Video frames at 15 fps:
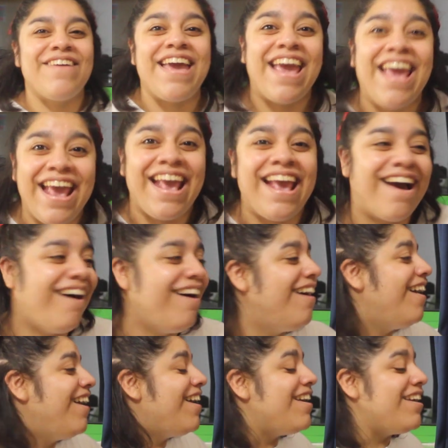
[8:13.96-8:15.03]
me!
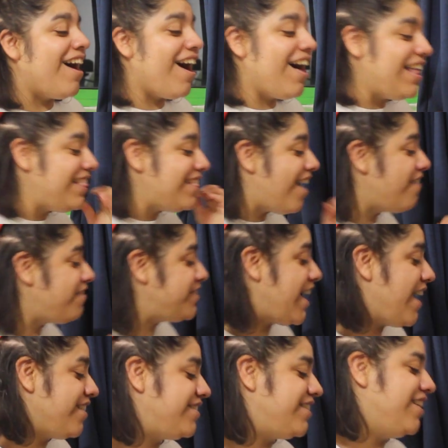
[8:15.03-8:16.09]
I love
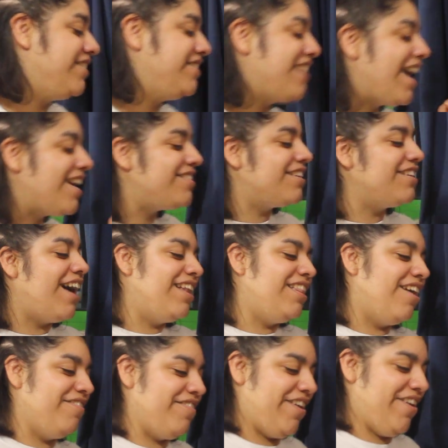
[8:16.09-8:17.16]
Jackson. Jackson, I love